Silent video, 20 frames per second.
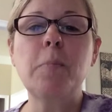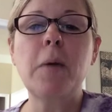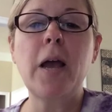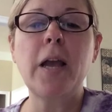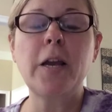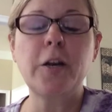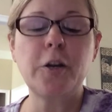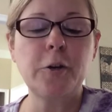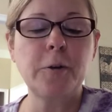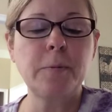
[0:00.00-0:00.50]

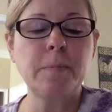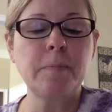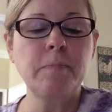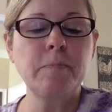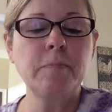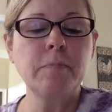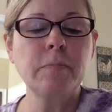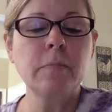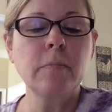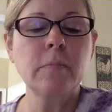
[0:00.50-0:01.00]
Minor,
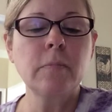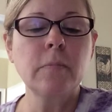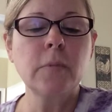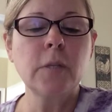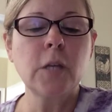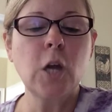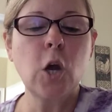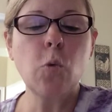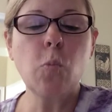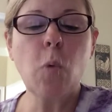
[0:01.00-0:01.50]

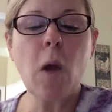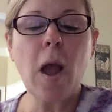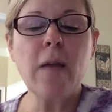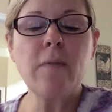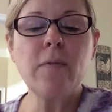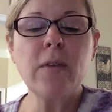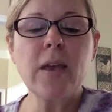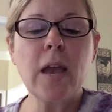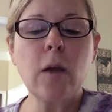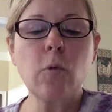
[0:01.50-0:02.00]

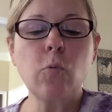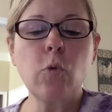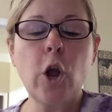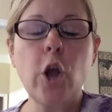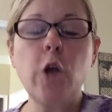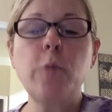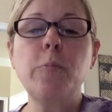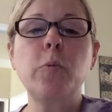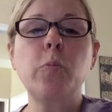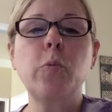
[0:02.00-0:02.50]
arriving at
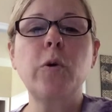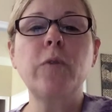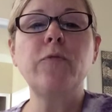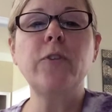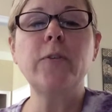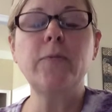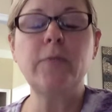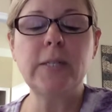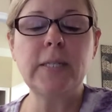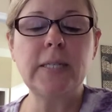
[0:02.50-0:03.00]
Rome in
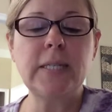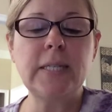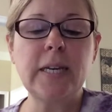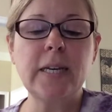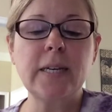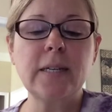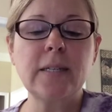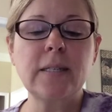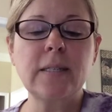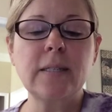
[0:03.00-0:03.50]

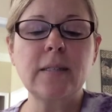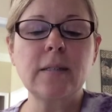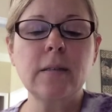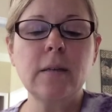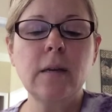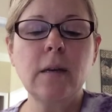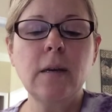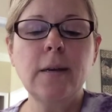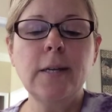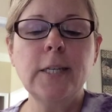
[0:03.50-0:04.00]
156
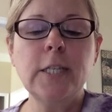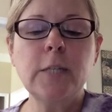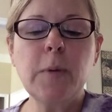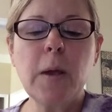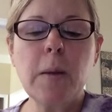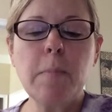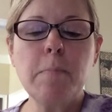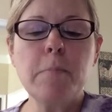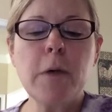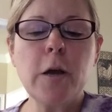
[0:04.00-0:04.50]

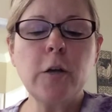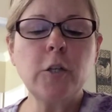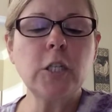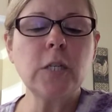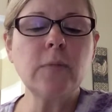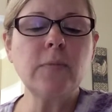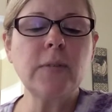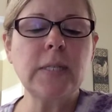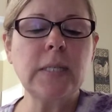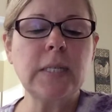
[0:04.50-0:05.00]
spent
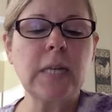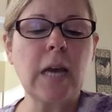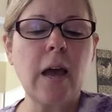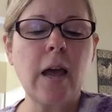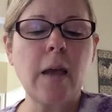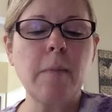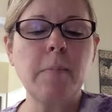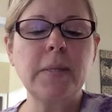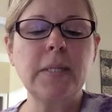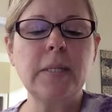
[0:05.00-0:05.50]
most of his
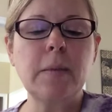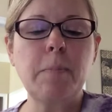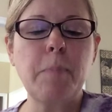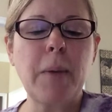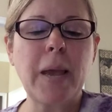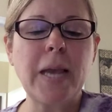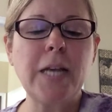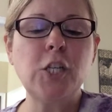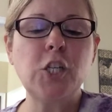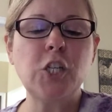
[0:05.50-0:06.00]
time as a
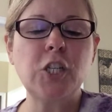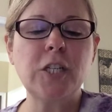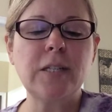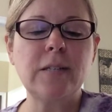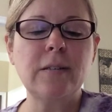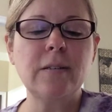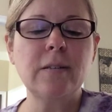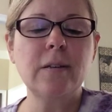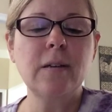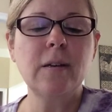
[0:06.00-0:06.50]
patient
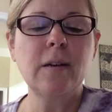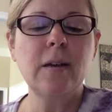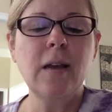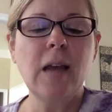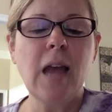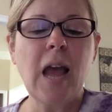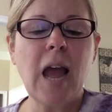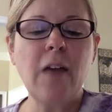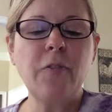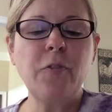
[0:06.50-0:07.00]

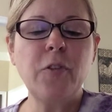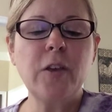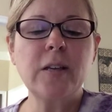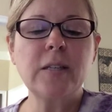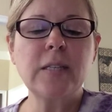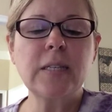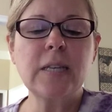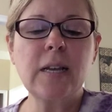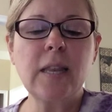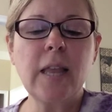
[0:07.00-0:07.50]
at the
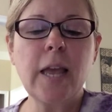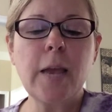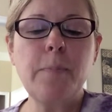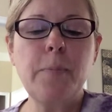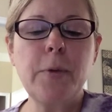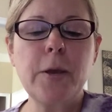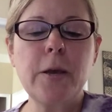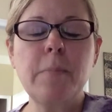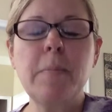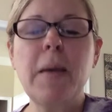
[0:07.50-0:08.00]

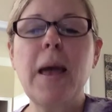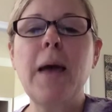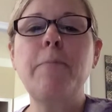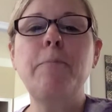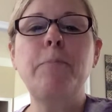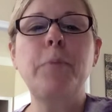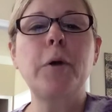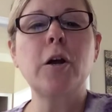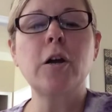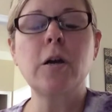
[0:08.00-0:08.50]
Esculapium
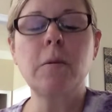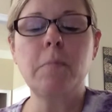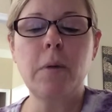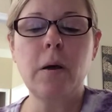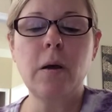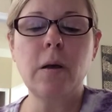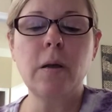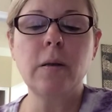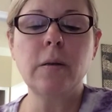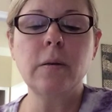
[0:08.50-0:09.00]
at
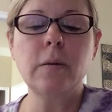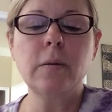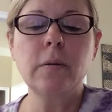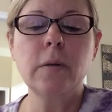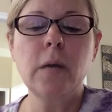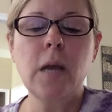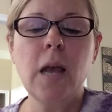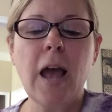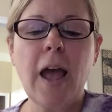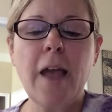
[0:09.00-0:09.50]
Pergamon.
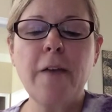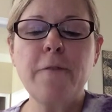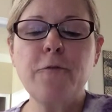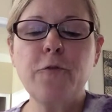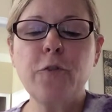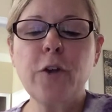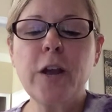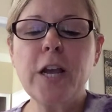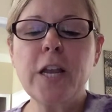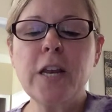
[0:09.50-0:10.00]
A
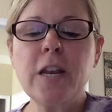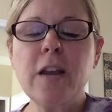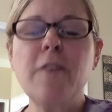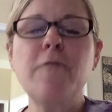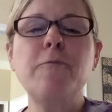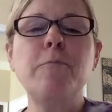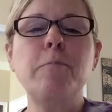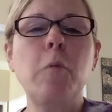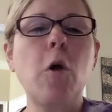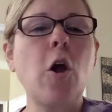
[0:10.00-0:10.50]
friend
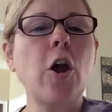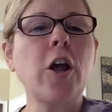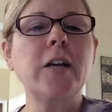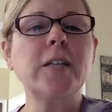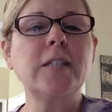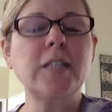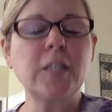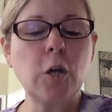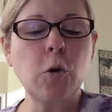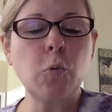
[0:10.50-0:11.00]
of
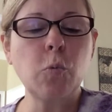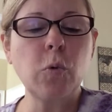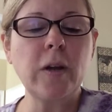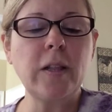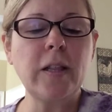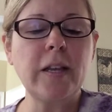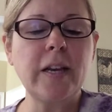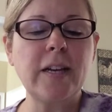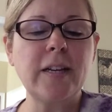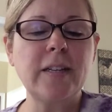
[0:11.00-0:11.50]
Marcus
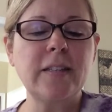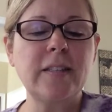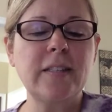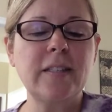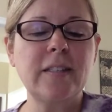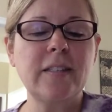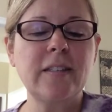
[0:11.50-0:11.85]
Aurelius,